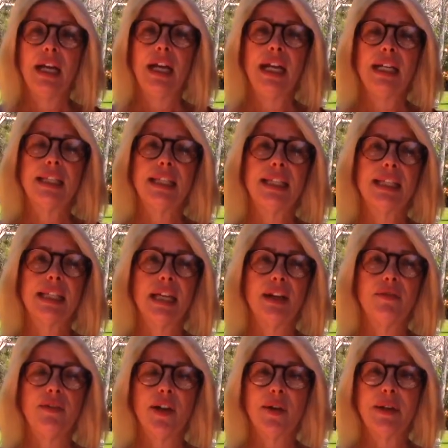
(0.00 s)
It's a
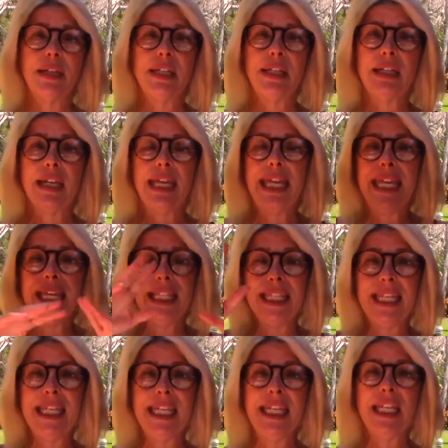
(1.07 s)
very
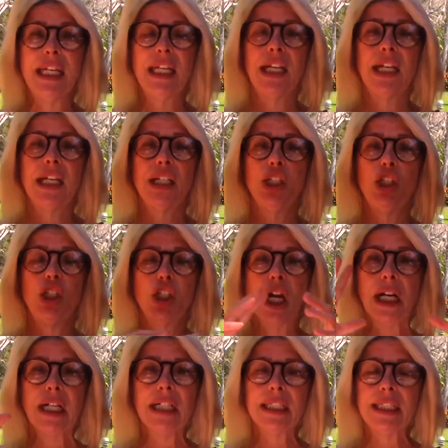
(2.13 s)
hilly,
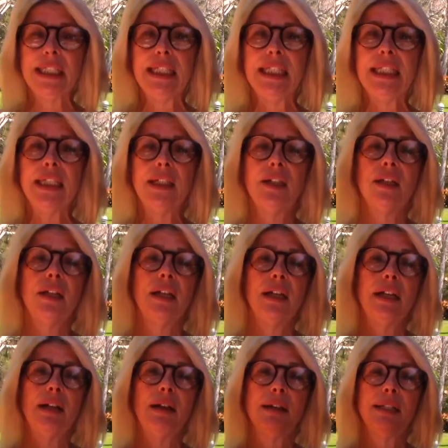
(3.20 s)
jungly
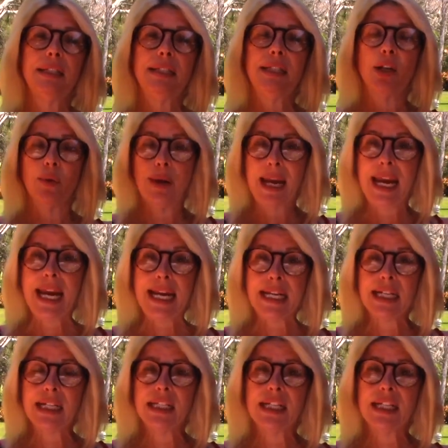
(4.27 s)
terrain.